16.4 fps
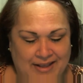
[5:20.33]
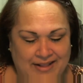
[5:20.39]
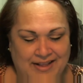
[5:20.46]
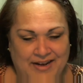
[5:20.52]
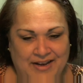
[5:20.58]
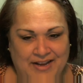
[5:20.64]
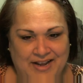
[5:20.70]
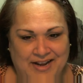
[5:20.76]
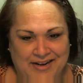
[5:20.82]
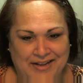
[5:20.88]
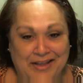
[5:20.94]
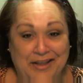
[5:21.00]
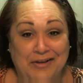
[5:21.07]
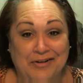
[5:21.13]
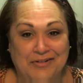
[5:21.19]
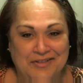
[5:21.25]
and then he kind
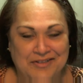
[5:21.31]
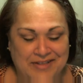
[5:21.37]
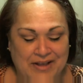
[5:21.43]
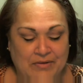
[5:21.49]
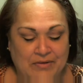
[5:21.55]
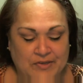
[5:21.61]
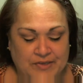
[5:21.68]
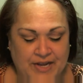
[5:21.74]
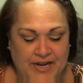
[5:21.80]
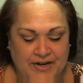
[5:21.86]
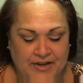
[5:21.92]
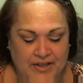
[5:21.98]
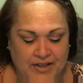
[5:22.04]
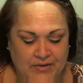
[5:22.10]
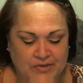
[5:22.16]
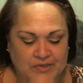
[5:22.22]
of giggled. It was
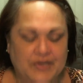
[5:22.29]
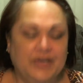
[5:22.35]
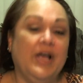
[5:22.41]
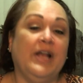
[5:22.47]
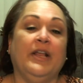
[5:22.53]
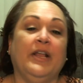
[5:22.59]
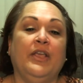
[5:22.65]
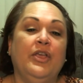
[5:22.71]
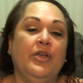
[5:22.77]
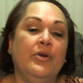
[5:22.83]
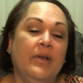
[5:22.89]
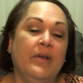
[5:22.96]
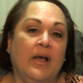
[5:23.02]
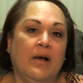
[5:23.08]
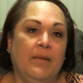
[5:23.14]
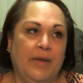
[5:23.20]
a kind of
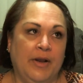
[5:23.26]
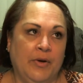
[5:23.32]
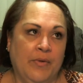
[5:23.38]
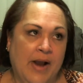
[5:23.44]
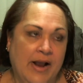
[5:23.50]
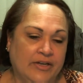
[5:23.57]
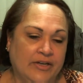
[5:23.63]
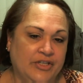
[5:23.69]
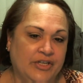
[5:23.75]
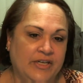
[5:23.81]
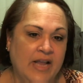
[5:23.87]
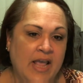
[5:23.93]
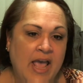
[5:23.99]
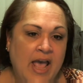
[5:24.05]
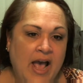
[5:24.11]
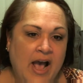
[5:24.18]
cute interaction.
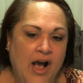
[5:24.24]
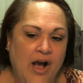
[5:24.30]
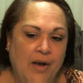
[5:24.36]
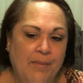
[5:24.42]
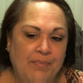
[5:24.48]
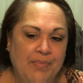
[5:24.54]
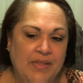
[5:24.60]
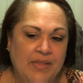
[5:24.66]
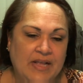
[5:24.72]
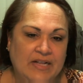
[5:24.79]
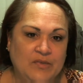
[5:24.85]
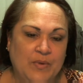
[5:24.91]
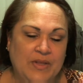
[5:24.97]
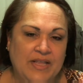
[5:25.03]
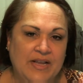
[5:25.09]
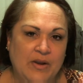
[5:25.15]

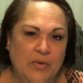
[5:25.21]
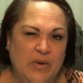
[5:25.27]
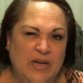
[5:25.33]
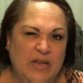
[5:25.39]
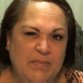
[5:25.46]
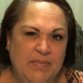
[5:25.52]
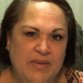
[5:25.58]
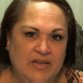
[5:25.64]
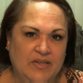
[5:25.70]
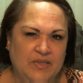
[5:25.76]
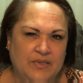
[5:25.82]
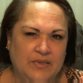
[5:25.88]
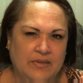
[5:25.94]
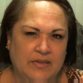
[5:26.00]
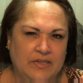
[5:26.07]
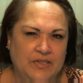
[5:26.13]
That's one thing I really
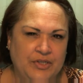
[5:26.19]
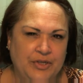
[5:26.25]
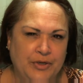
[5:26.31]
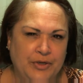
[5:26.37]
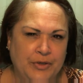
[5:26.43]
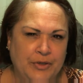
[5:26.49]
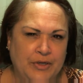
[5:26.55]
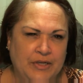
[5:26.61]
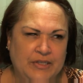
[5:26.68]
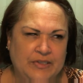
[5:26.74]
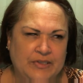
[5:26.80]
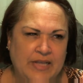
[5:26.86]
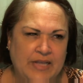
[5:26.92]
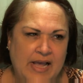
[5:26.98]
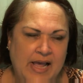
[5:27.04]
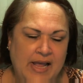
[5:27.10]
miss this year,
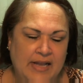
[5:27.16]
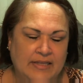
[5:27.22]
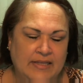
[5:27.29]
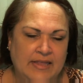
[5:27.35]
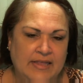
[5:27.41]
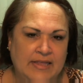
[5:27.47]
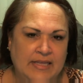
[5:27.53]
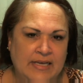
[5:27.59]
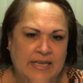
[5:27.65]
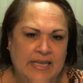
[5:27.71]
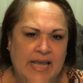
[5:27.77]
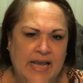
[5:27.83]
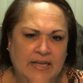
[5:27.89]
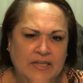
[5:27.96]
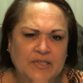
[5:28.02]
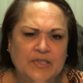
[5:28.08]
is that the
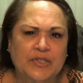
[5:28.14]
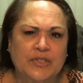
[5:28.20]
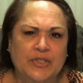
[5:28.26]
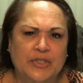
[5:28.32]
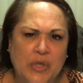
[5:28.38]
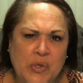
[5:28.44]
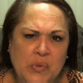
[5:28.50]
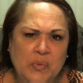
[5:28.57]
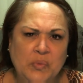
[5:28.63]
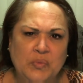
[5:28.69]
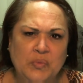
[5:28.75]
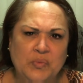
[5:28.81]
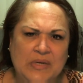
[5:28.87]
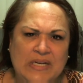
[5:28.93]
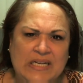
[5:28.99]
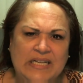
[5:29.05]
guests don't
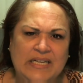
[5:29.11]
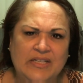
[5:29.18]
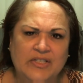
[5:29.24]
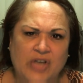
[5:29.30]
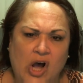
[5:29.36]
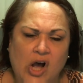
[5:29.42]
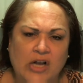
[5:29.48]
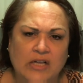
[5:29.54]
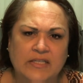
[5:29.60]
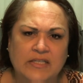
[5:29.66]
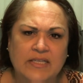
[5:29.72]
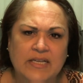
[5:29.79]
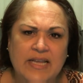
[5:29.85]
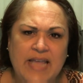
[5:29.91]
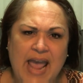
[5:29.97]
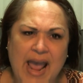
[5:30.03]
really talk
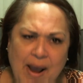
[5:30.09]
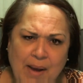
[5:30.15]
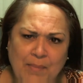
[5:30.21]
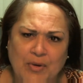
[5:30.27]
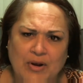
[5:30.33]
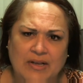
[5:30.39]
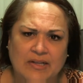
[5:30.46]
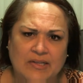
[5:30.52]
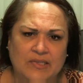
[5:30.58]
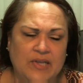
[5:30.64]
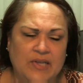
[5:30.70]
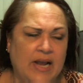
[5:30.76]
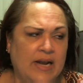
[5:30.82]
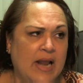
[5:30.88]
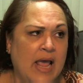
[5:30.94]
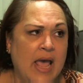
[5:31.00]
to the cameras,
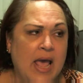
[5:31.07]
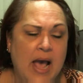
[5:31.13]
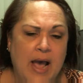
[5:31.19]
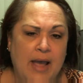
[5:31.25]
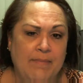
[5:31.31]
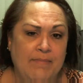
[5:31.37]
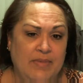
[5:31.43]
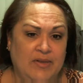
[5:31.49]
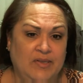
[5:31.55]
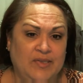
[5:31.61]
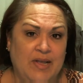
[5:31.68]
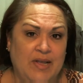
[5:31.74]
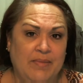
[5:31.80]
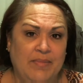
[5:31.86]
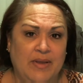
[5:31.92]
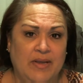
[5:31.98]
and I miss
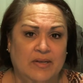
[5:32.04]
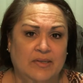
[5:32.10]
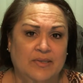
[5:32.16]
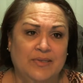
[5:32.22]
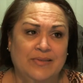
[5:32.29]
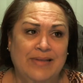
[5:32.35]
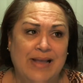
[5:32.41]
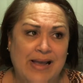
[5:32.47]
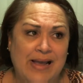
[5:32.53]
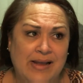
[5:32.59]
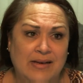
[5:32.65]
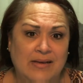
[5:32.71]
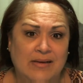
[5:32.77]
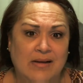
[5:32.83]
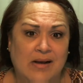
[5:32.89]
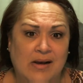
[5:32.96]
that because
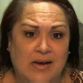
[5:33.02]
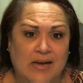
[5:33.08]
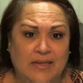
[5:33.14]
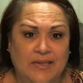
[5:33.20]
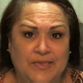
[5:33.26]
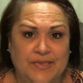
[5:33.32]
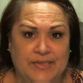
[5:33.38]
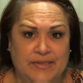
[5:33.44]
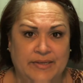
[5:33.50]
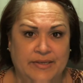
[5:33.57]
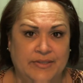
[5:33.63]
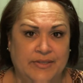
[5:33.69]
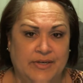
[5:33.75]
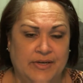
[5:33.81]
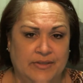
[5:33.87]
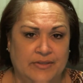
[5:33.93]
Dan constantly
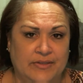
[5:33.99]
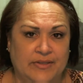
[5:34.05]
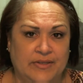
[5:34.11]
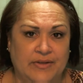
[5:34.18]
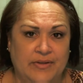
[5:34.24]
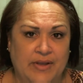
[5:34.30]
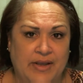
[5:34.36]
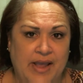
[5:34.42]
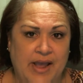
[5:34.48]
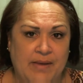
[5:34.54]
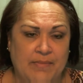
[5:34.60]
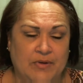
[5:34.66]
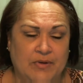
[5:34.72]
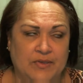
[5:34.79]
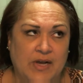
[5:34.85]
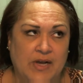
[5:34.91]
talked to the
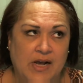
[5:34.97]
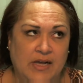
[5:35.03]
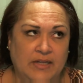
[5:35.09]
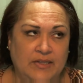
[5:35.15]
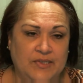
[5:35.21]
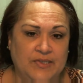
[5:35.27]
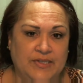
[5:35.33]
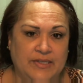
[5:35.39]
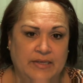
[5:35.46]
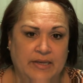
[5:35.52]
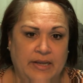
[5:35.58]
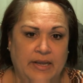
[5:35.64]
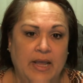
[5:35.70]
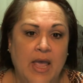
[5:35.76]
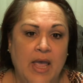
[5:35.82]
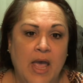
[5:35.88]
cameras,
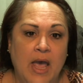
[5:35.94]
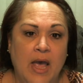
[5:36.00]
constantly